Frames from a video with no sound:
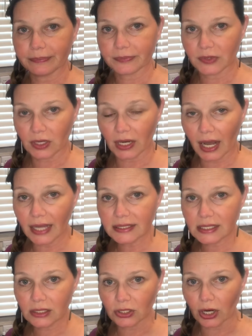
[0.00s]
gut,
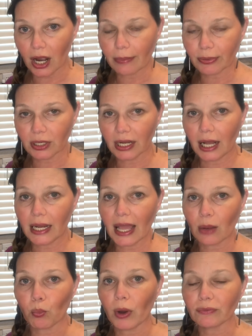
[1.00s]
your upper gut,
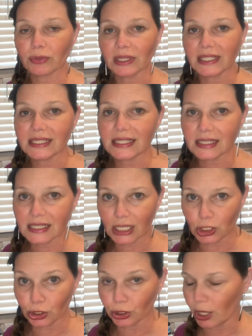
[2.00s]
and one releases in
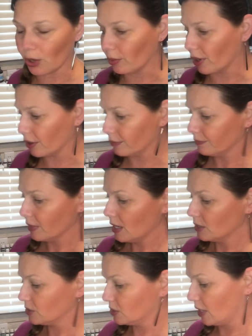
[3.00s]
your lower.
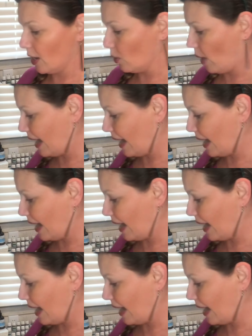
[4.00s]
So I